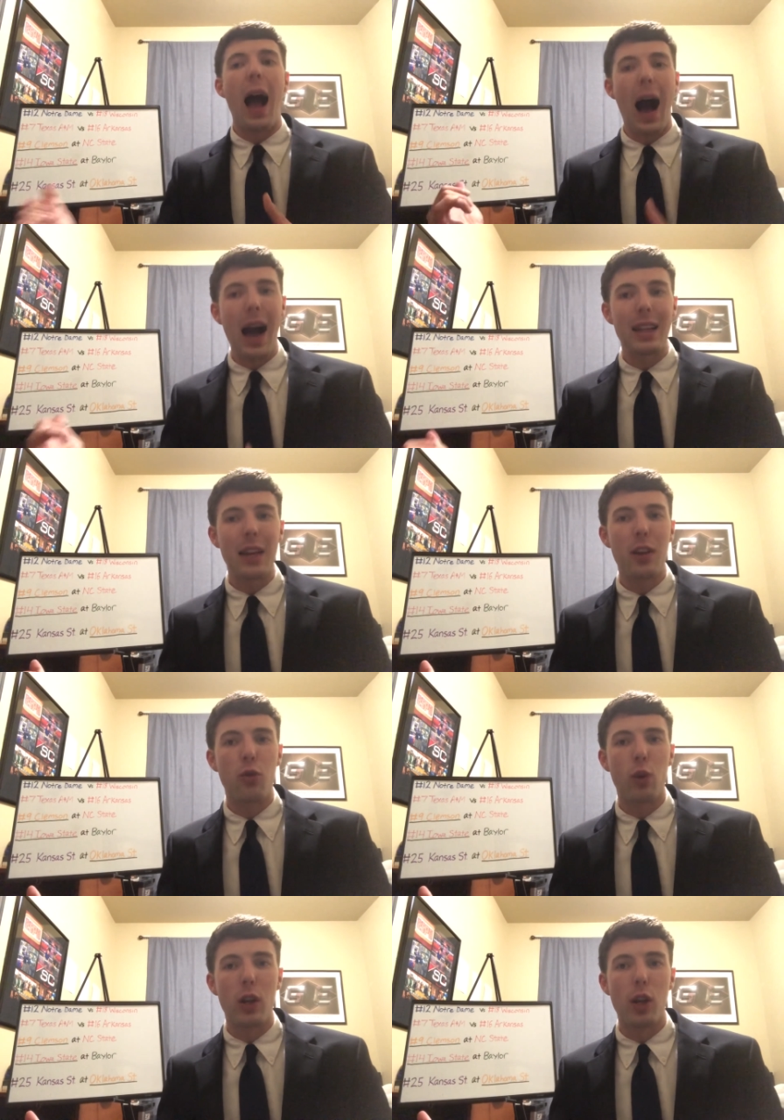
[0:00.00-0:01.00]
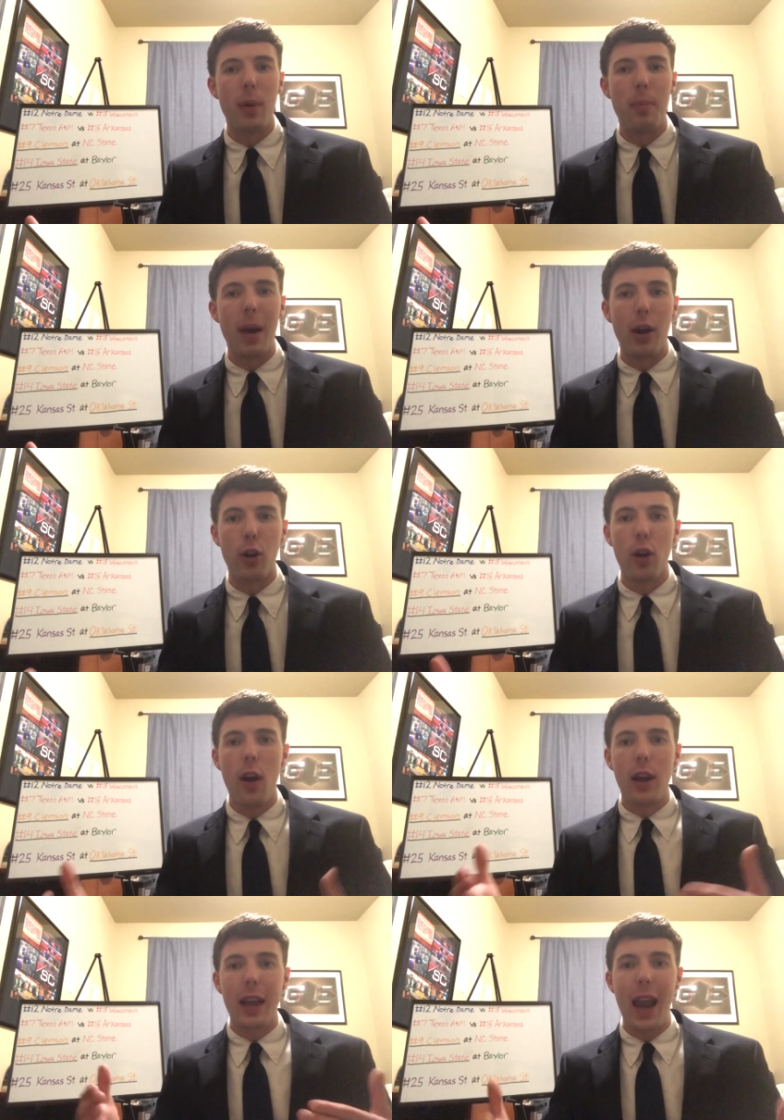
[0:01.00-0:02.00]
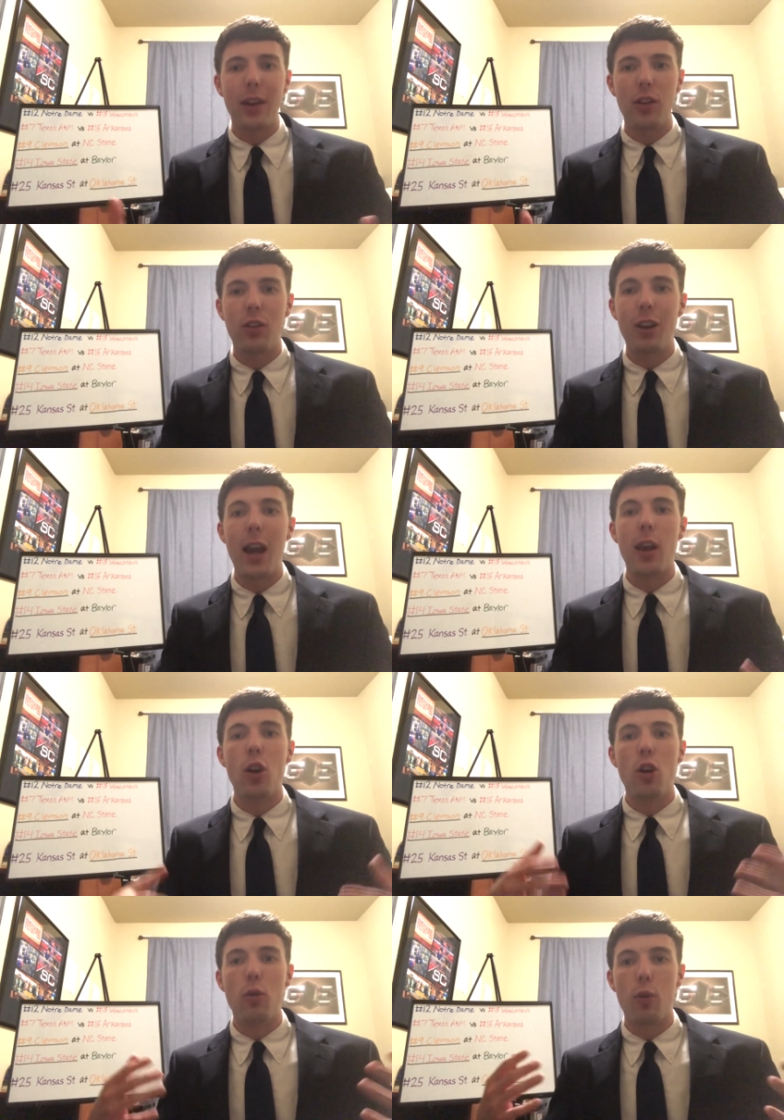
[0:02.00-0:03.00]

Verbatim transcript: I like this one a little bit better. Kansas State